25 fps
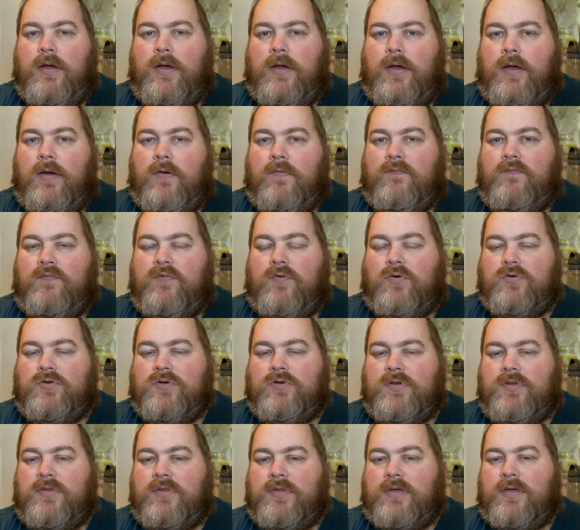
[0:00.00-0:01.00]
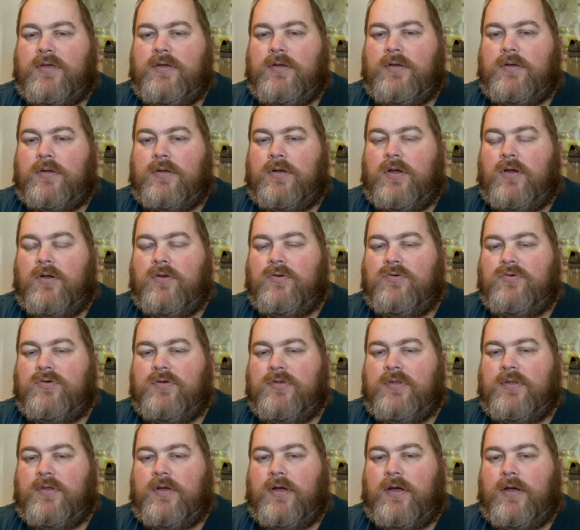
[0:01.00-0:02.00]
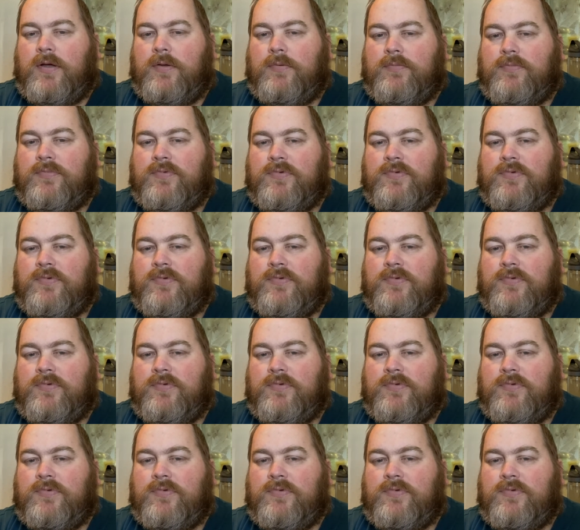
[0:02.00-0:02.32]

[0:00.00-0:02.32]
unfortunately, the country that